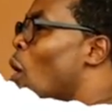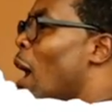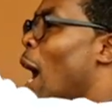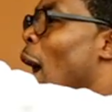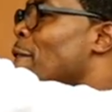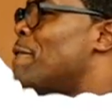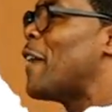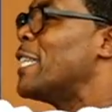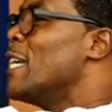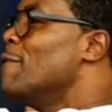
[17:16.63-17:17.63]
are
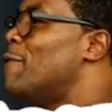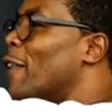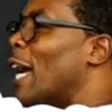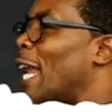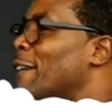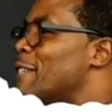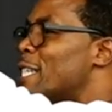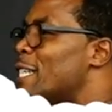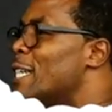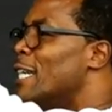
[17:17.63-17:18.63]
fighting for their
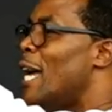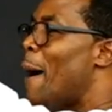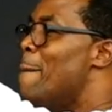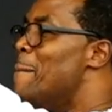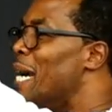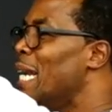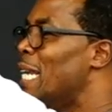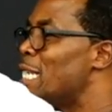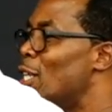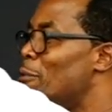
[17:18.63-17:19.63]
lives, money
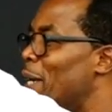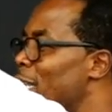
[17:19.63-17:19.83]
does not make